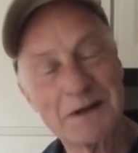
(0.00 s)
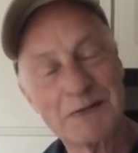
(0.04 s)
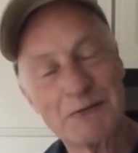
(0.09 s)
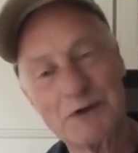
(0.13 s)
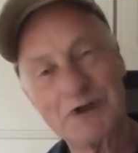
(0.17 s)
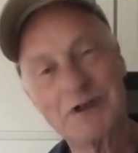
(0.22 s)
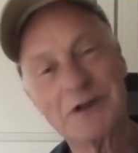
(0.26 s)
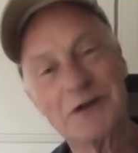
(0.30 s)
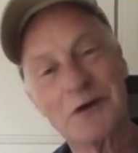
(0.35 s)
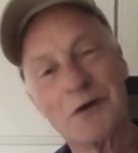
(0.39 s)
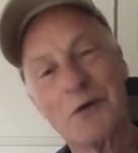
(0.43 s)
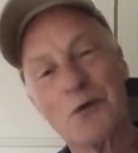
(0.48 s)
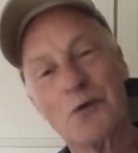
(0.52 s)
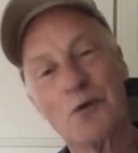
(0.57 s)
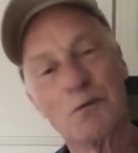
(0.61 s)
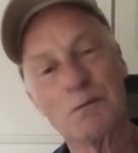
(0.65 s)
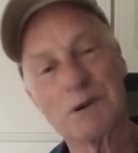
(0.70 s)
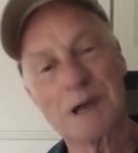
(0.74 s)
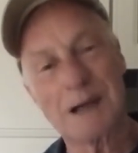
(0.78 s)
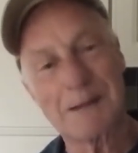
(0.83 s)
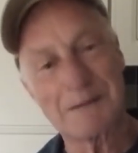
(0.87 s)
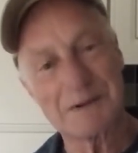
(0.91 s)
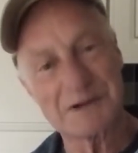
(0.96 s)
We're not all
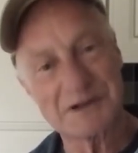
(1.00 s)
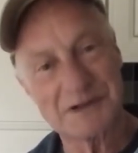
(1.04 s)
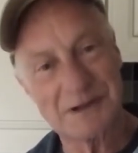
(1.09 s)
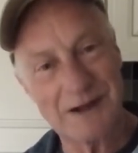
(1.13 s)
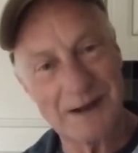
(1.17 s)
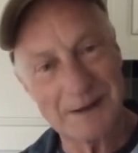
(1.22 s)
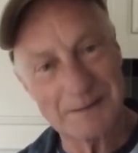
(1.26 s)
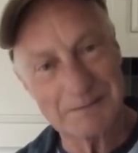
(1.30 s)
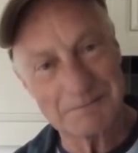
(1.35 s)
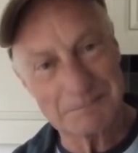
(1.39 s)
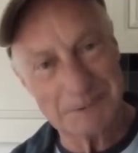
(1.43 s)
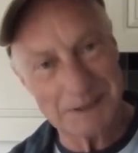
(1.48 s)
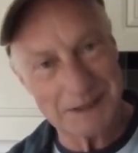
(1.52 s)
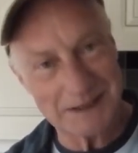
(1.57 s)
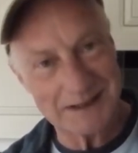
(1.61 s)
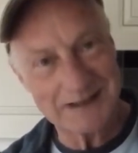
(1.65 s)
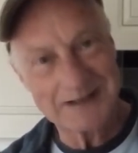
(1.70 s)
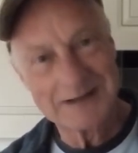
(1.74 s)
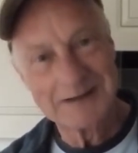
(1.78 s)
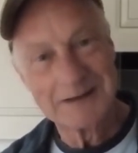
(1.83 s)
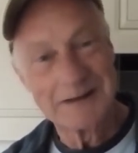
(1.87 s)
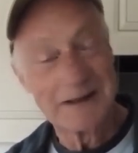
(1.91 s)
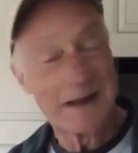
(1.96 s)
plumbers like me,
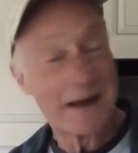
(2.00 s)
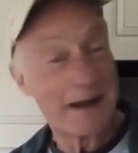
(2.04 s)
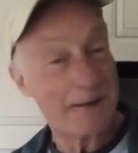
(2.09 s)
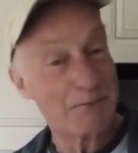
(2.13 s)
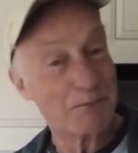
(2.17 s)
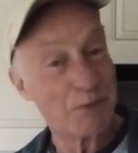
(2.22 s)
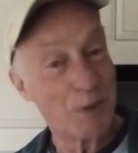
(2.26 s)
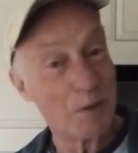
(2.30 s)
and